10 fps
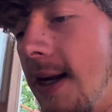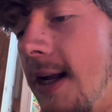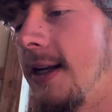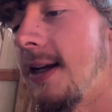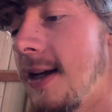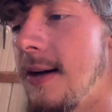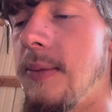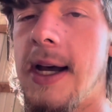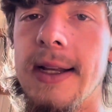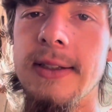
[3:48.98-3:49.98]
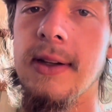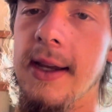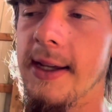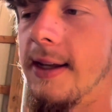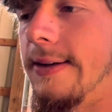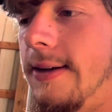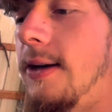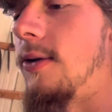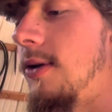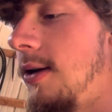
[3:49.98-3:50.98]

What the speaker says: I didn't get it bought, so I ain't gonna know.